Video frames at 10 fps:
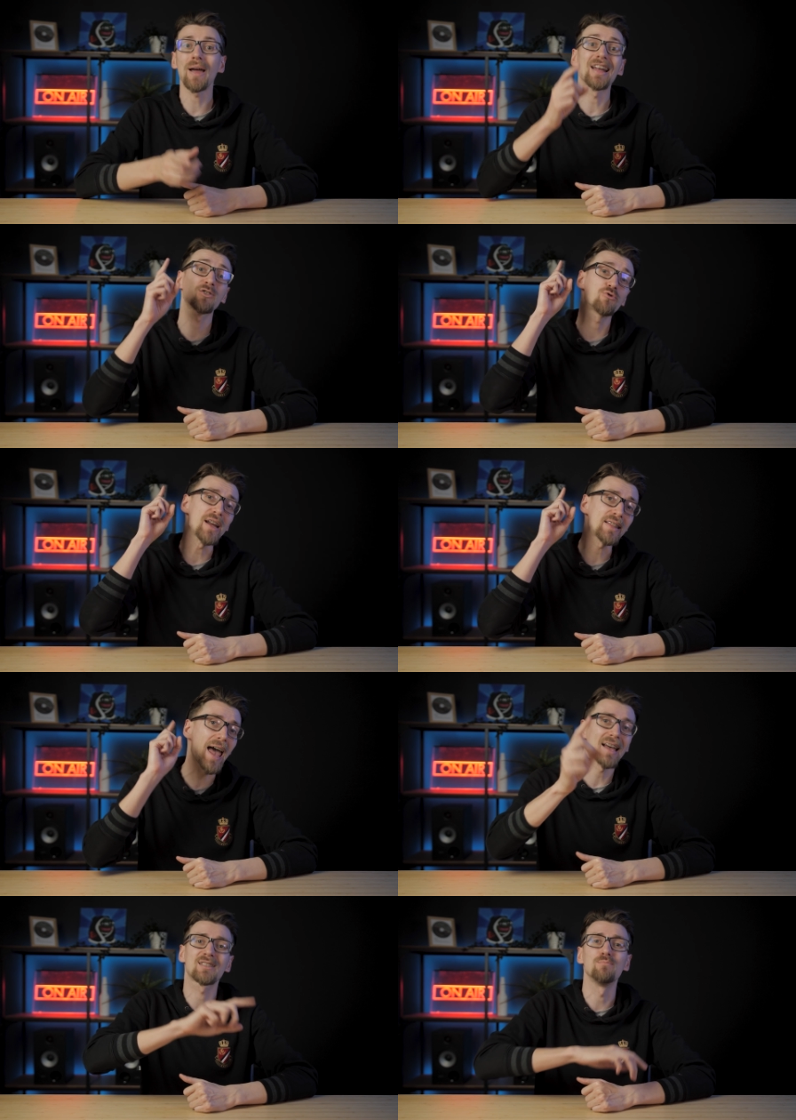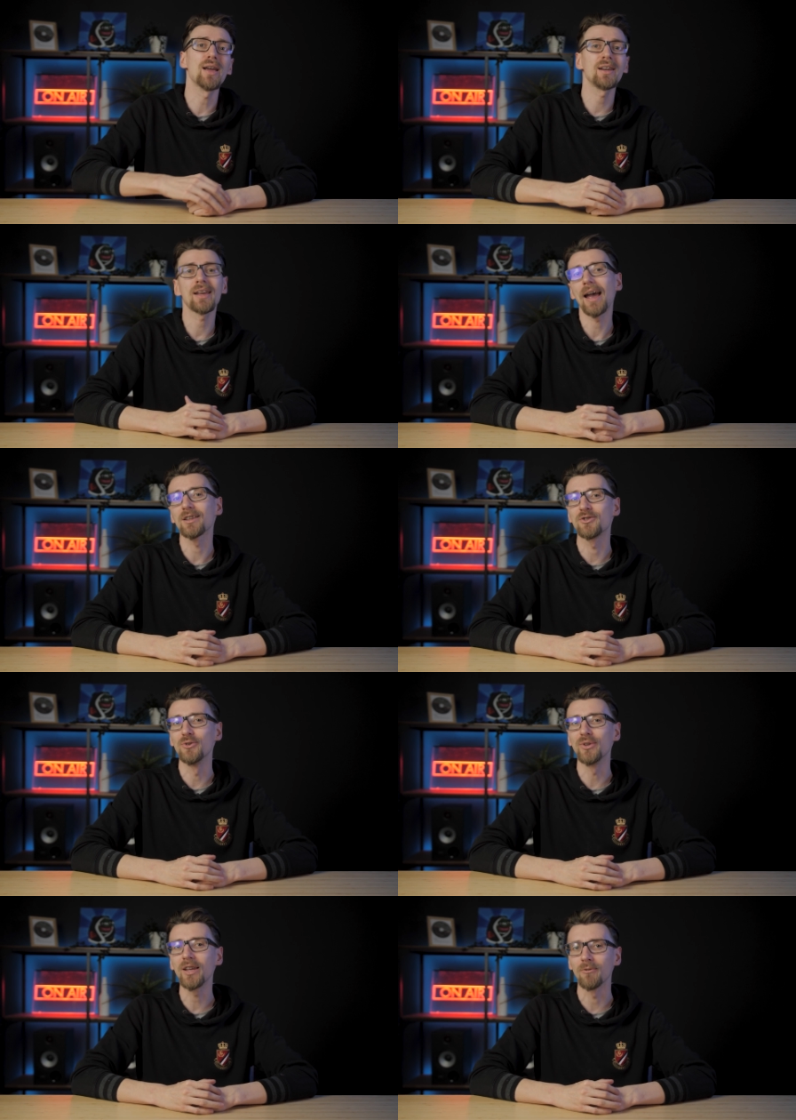and create as many as
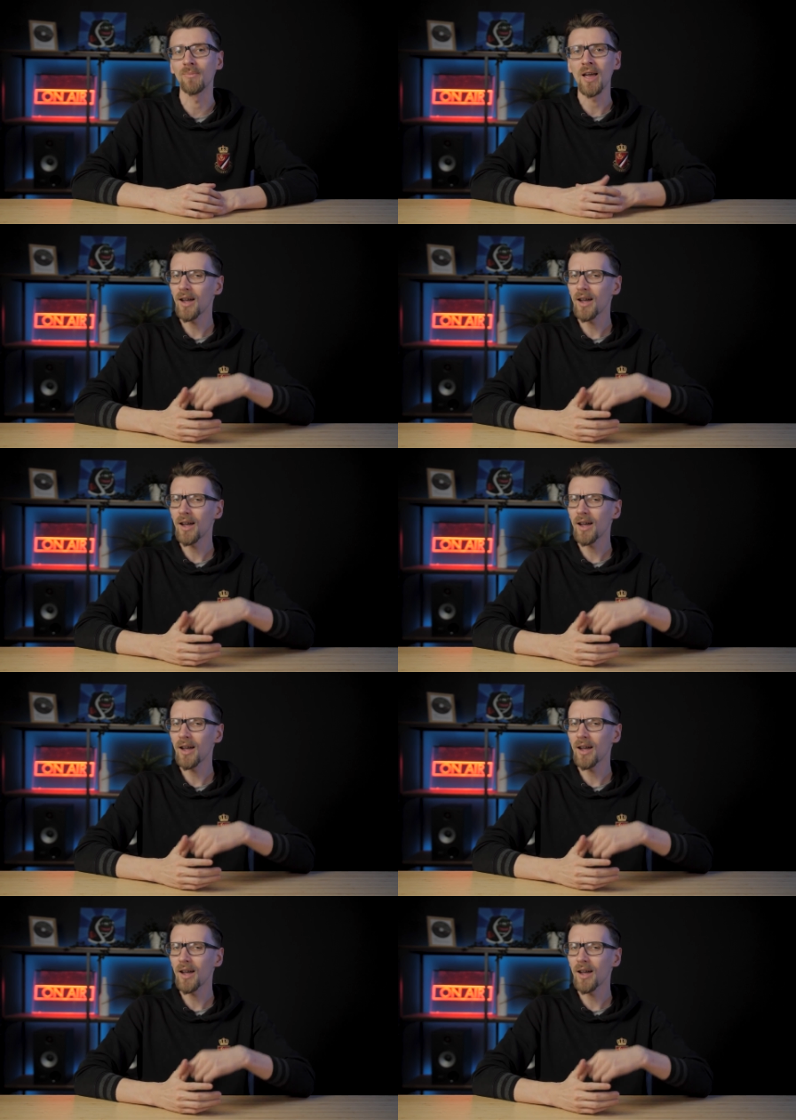you need.